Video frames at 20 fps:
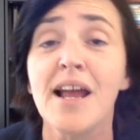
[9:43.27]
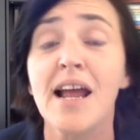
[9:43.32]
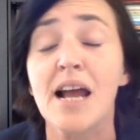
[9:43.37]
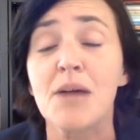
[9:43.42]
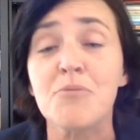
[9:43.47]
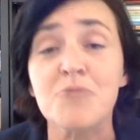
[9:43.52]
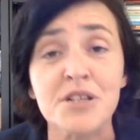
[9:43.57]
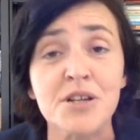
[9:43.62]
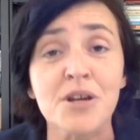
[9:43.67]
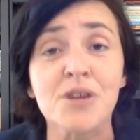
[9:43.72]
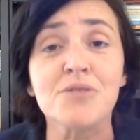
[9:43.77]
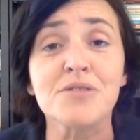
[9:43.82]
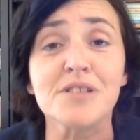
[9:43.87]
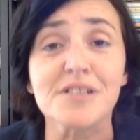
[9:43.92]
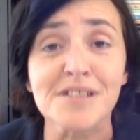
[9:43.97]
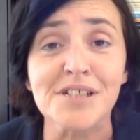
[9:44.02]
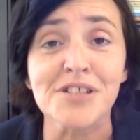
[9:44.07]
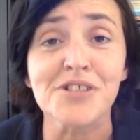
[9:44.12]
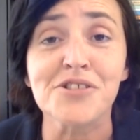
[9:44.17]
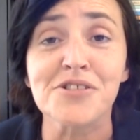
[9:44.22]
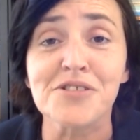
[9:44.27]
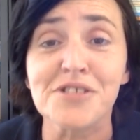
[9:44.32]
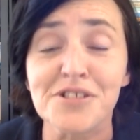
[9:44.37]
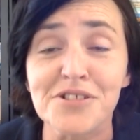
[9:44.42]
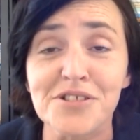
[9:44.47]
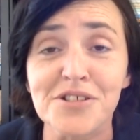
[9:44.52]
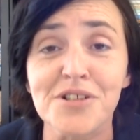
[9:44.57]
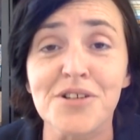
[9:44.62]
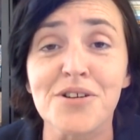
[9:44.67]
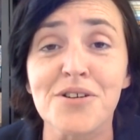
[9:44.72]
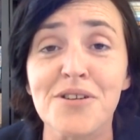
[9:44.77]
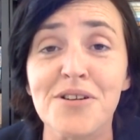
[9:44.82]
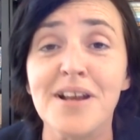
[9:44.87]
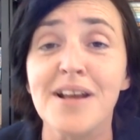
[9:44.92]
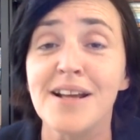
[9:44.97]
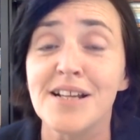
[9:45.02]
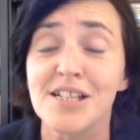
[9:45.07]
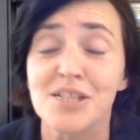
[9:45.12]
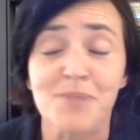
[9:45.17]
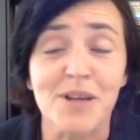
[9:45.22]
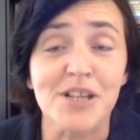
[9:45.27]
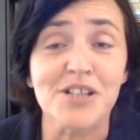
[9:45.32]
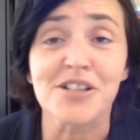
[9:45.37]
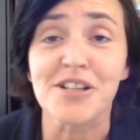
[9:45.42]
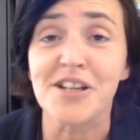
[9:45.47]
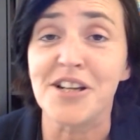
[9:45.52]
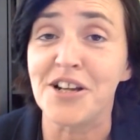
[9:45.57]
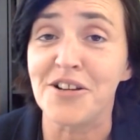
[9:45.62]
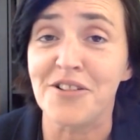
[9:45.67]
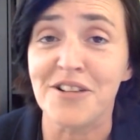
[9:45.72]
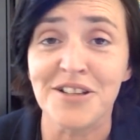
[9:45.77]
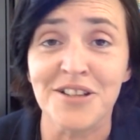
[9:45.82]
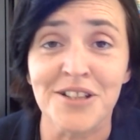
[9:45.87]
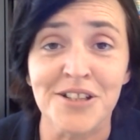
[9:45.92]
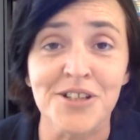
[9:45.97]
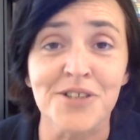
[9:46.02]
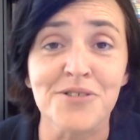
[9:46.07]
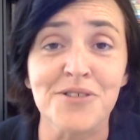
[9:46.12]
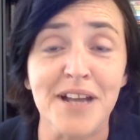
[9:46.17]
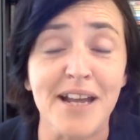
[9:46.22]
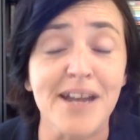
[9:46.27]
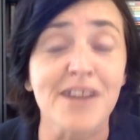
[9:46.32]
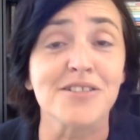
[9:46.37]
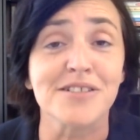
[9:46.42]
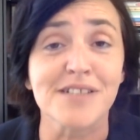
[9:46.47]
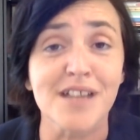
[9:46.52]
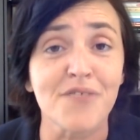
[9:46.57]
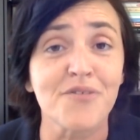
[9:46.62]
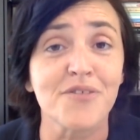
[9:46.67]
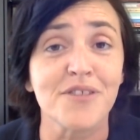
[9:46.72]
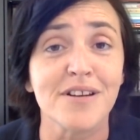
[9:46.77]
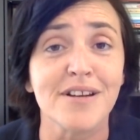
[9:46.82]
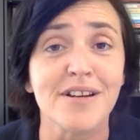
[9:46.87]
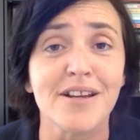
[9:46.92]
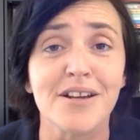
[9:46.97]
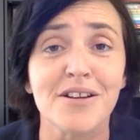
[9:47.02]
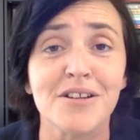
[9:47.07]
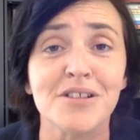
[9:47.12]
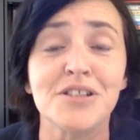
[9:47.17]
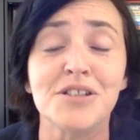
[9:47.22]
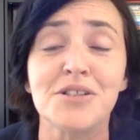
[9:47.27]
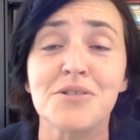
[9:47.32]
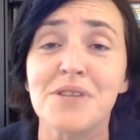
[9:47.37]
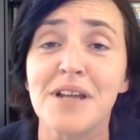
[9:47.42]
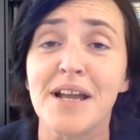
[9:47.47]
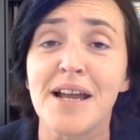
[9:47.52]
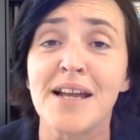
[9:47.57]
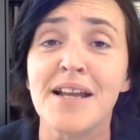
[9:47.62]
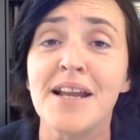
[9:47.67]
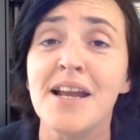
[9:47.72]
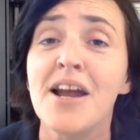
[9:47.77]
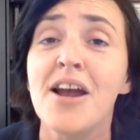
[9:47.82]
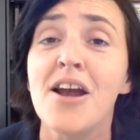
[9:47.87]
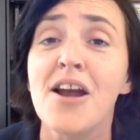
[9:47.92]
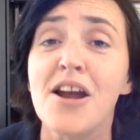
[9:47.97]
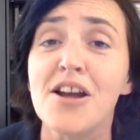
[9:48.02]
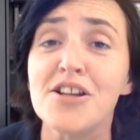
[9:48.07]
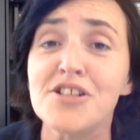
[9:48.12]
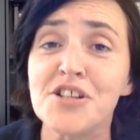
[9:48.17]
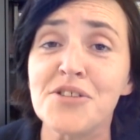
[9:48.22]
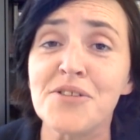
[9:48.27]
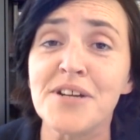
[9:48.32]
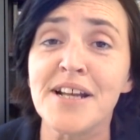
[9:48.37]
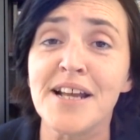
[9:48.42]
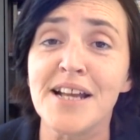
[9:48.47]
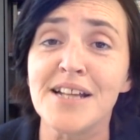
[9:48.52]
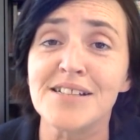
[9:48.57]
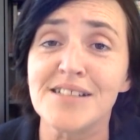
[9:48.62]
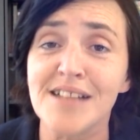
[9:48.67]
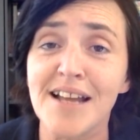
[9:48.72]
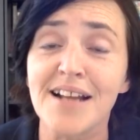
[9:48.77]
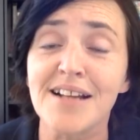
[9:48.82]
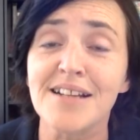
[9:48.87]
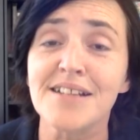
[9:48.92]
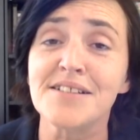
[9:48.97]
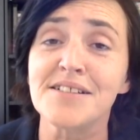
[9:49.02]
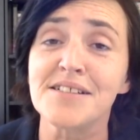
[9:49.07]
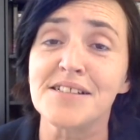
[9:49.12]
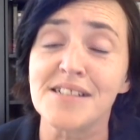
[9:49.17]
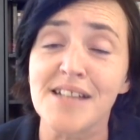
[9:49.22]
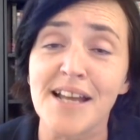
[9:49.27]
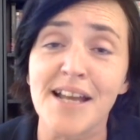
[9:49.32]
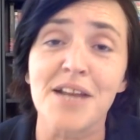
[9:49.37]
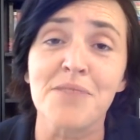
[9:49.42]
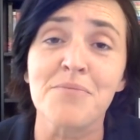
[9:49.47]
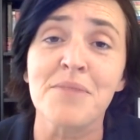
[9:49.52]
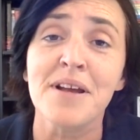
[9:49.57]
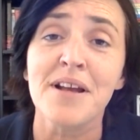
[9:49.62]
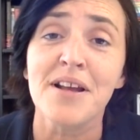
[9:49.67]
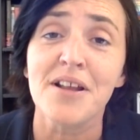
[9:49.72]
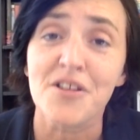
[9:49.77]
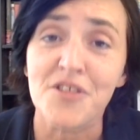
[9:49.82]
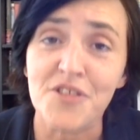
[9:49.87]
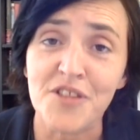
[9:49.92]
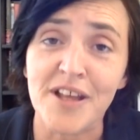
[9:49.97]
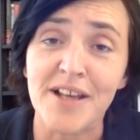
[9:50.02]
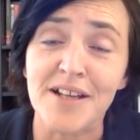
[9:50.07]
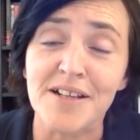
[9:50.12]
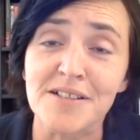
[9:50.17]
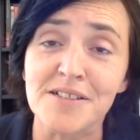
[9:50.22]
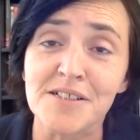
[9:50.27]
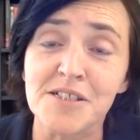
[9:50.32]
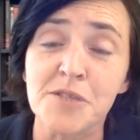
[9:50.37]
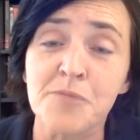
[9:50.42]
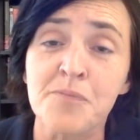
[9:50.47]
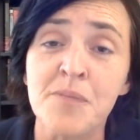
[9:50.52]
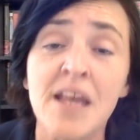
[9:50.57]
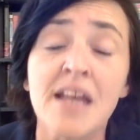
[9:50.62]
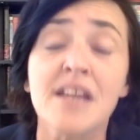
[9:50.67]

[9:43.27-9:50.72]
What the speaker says: And we know that teachers at school, especially here in the UK, or definitely here in the UK, are doing exactly the same things.